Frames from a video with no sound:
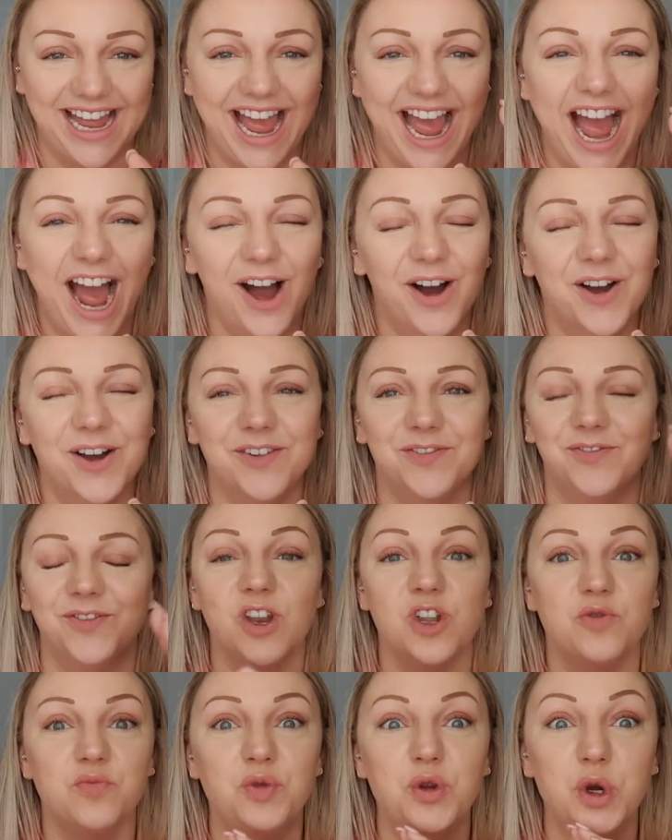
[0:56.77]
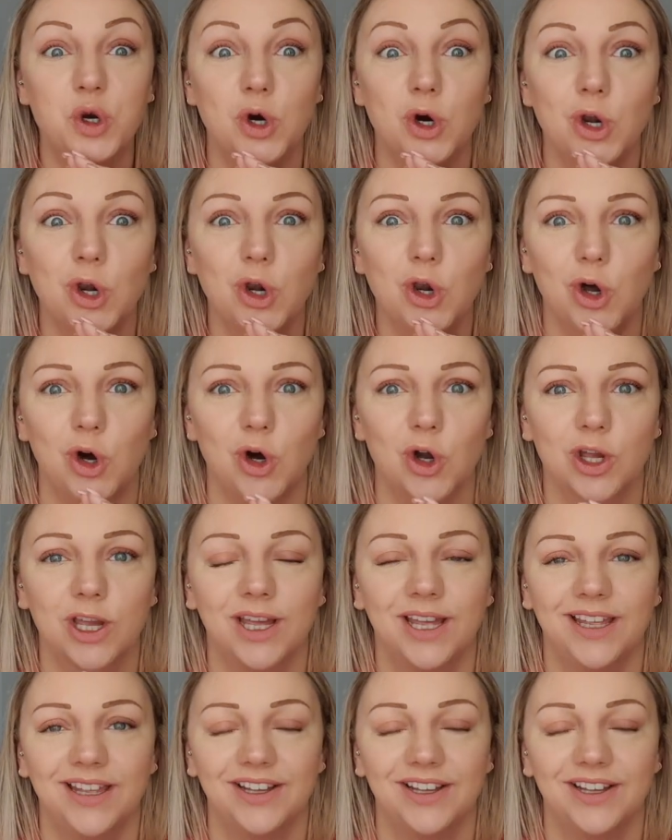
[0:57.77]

out of pure luck.